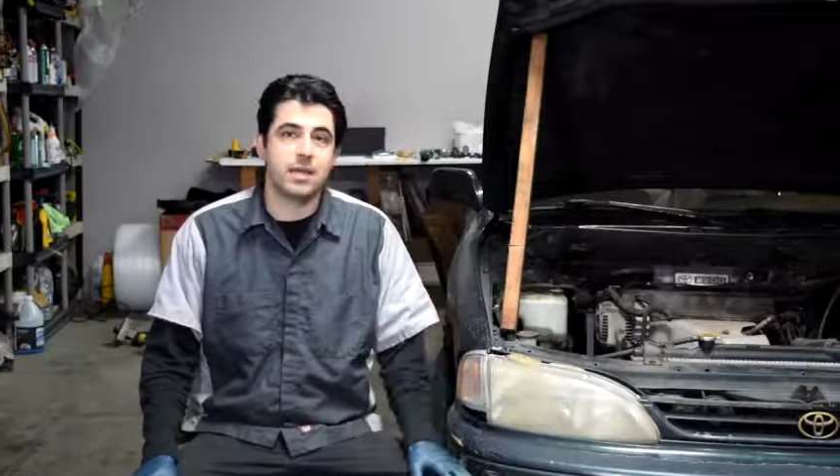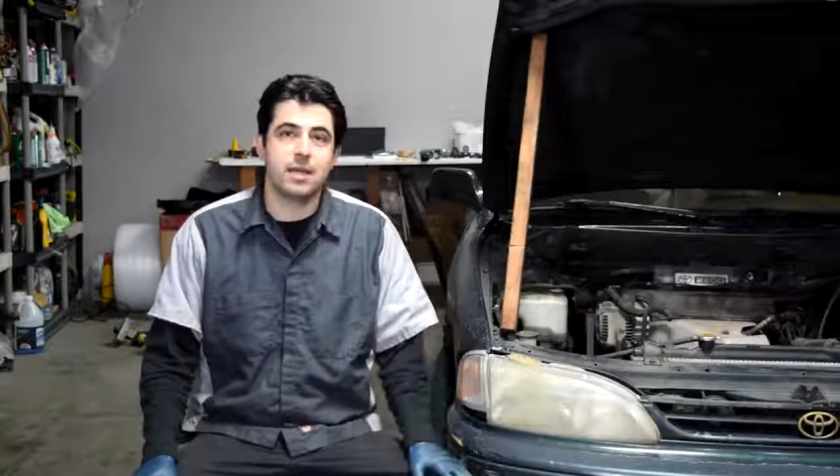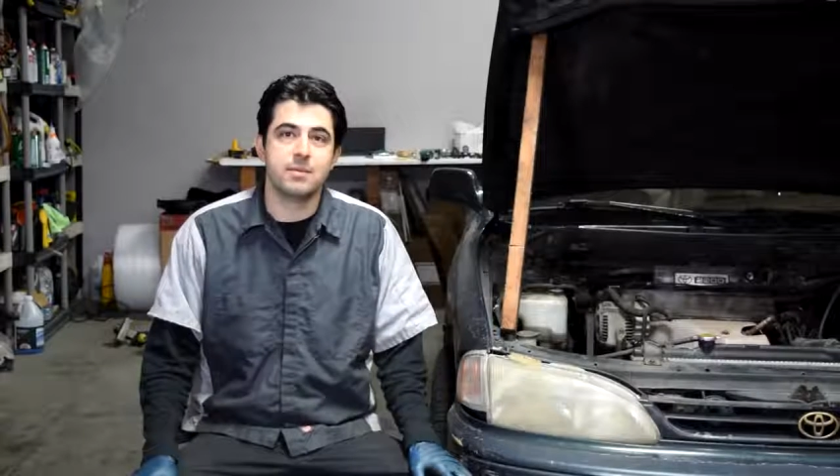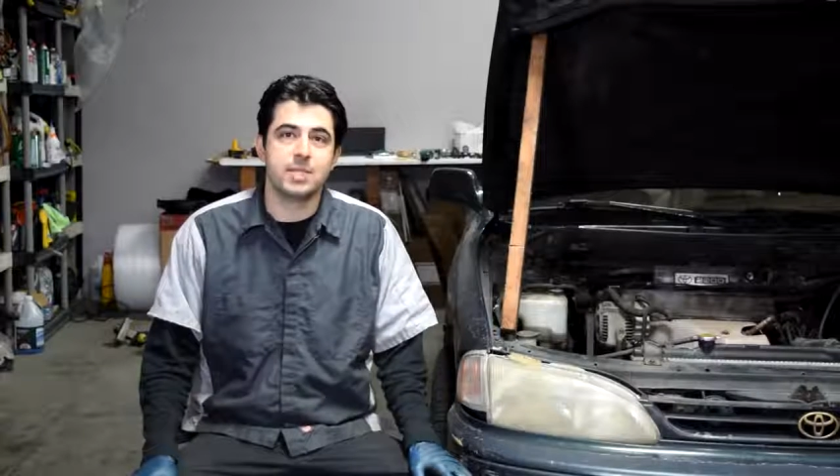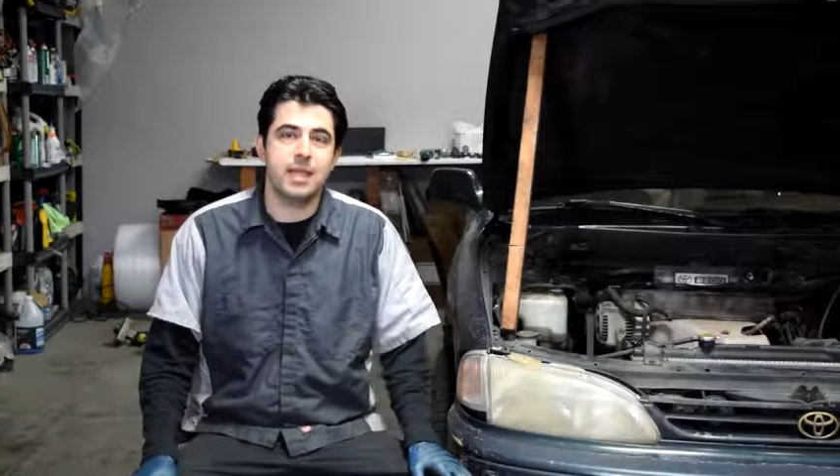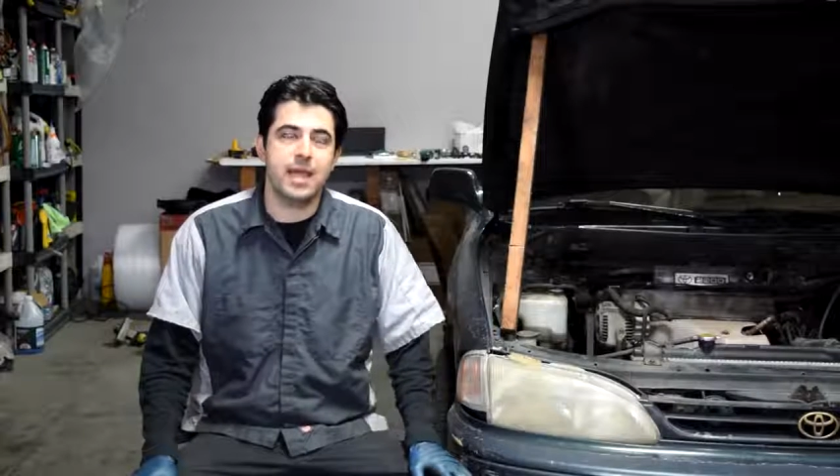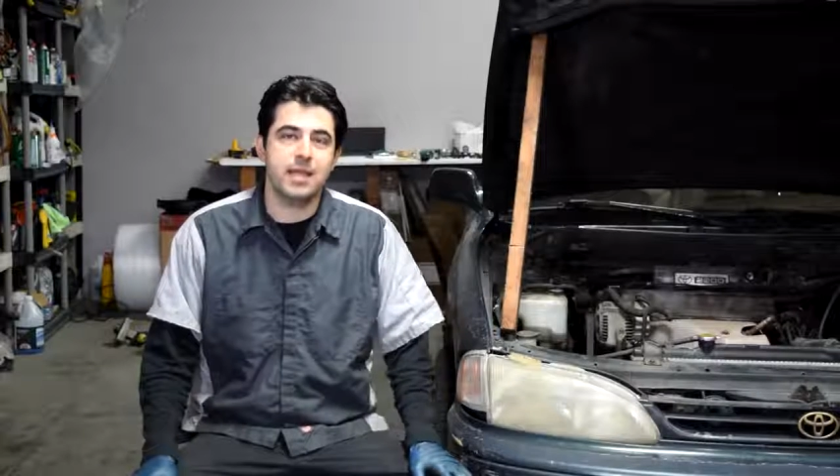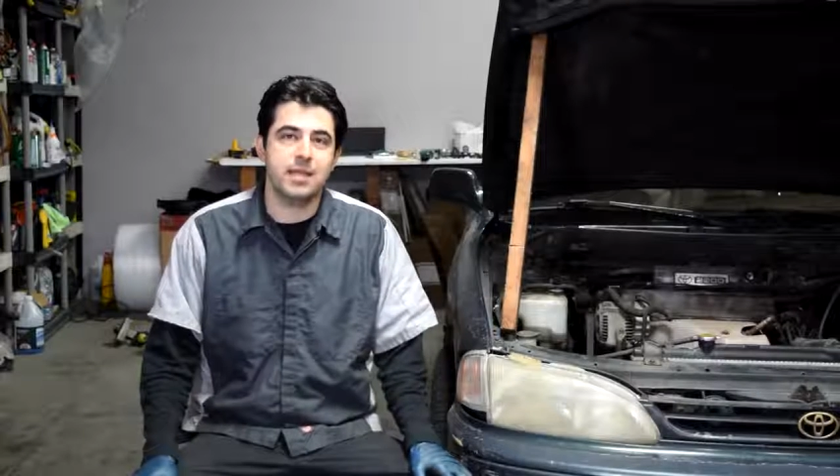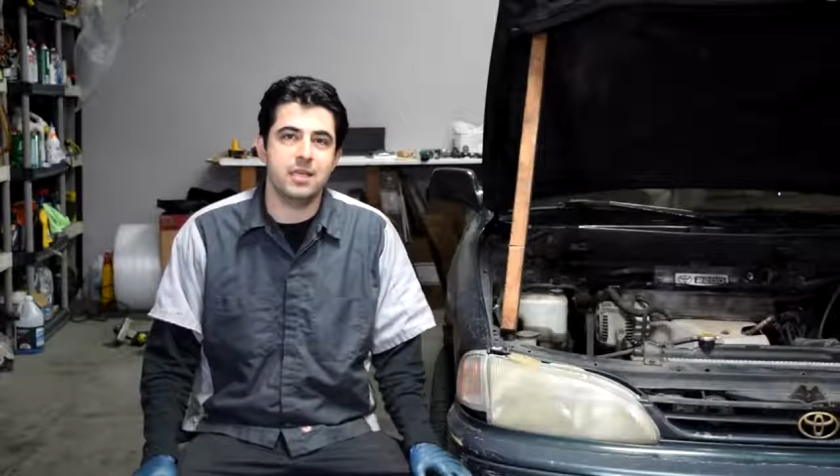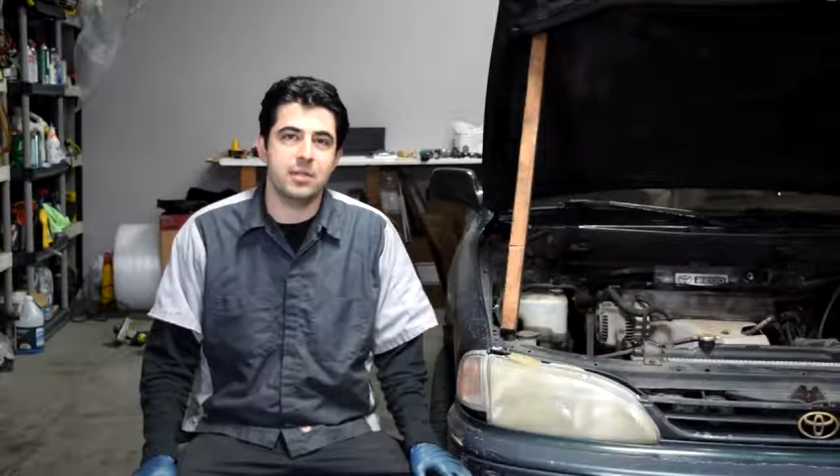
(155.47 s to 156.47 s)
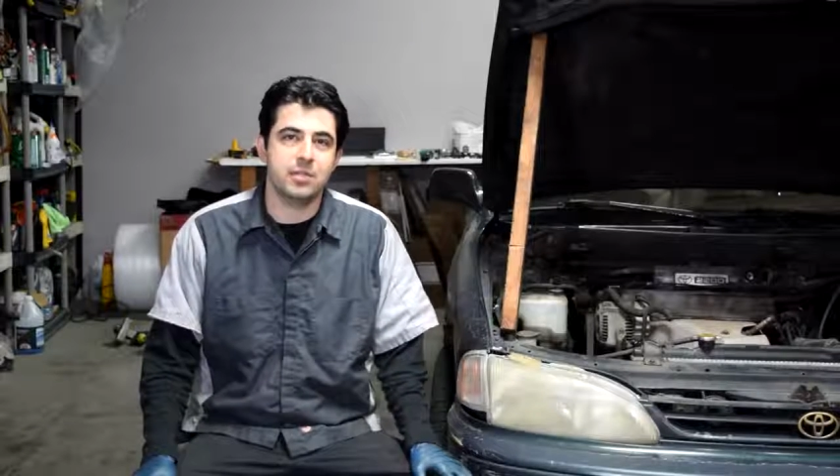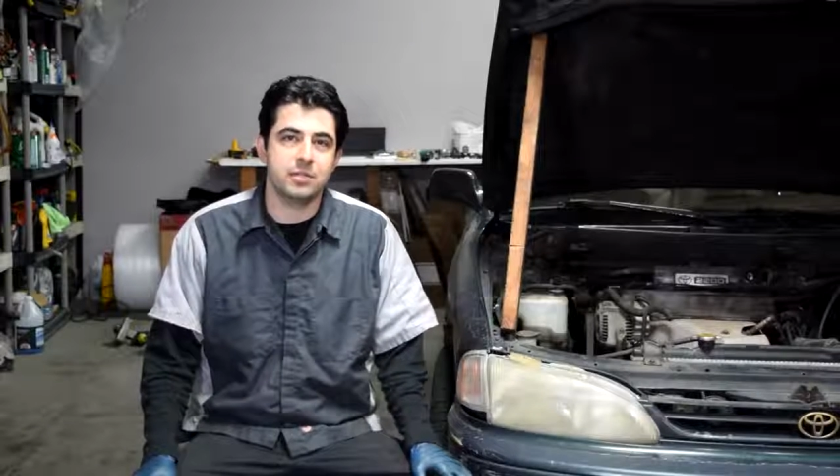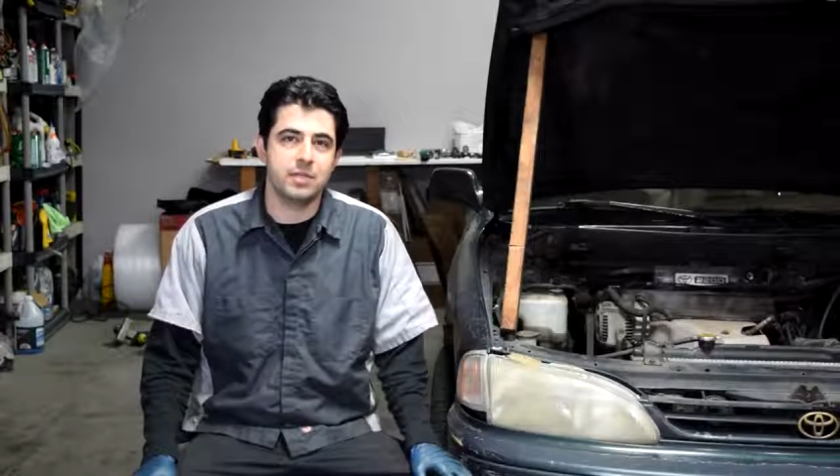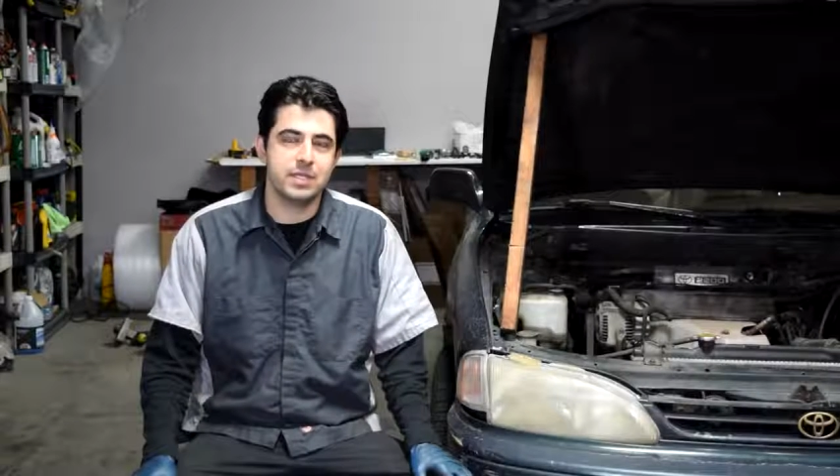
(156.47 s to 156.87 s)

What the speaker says: comes in handy in order to